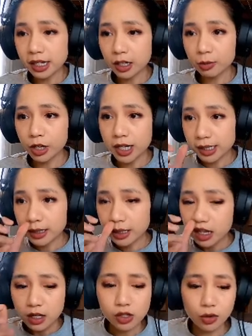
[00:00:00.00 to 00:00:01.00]
present.
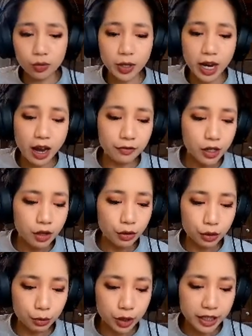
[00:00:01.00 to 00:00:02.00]
So if we have
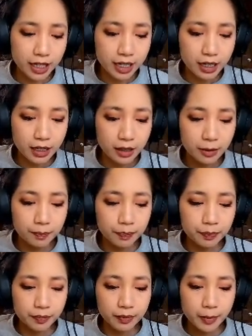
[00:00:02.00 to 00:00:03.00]
3
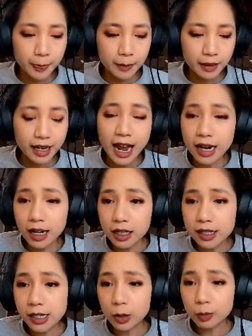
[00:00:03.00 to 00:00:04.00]
cations
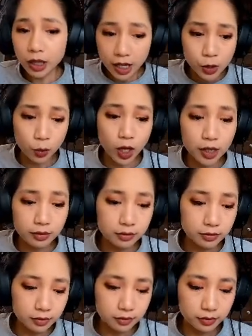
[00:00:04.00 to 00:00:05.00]
that are +1,
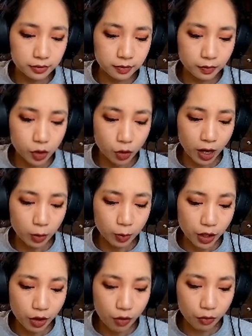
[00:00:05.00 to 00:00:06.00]
so that would be an
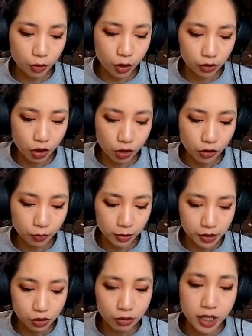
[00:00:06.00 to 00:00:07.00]
overall charge of
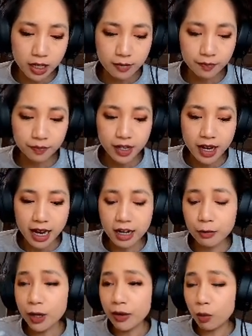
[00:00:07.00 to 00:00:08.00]
+3. And if we
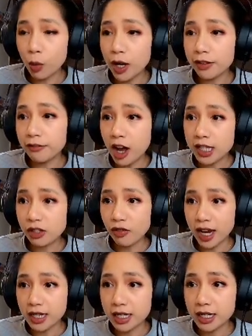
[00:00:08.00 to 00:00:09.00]
have 1
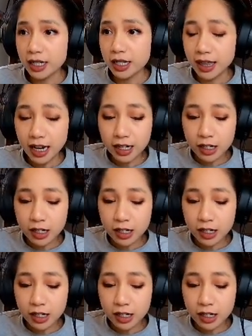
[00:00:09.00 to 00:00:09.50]
phosphate that is